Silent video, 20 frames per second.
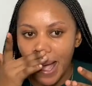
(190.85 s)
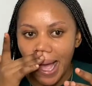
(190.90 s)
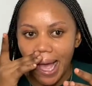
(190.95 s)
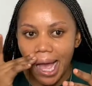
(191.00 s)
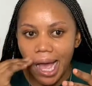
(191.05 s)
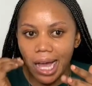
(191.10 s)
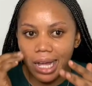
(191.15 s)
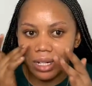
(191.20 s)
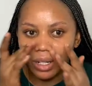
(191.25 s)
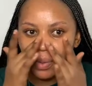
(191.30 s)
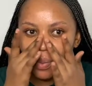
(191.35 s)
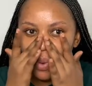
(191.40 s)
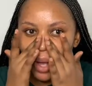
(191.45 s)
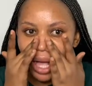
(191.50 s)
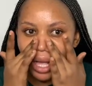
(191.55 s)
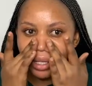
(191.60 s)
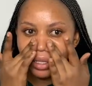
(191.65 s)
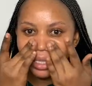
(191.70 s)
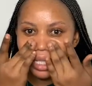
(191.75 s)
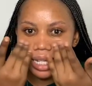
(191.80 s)
And
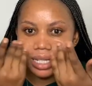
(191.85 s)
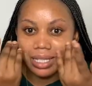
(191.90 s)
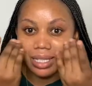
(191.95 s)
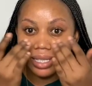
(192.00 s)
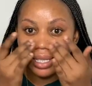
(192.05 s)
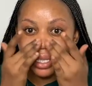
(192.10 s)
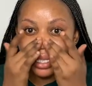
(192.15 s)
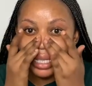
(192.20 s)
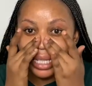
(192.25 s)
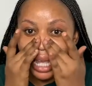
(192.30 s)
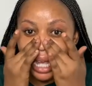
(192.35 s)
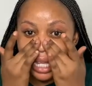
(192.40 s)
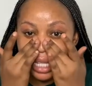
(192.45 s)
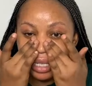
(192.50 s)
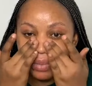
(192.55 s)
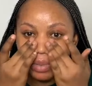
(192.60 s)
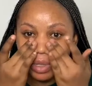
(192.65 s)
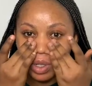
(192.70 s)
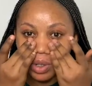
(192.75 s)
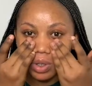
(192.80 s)
while that is nice
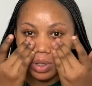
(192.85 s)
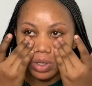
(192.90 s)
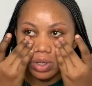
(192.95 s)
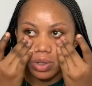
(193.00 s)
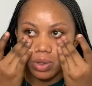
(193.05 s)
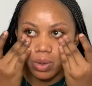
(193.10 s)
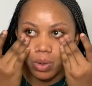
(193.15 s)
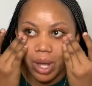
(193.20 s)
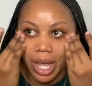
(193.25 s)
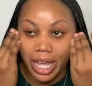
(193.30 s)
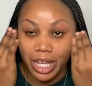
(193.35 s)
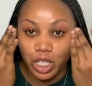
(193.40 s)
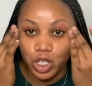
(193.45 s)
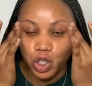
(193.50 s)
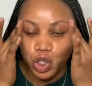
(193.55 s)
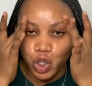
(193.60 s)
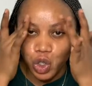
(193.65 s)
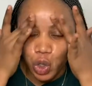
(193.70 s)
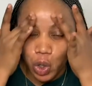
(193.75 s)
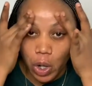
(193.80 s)
because you
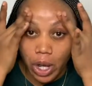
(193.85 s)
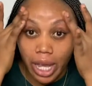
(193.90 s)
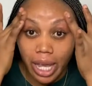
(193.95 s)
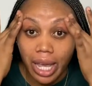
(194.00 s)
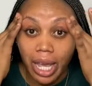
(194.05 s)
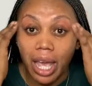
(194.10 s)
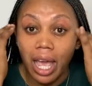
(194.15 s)
enjoy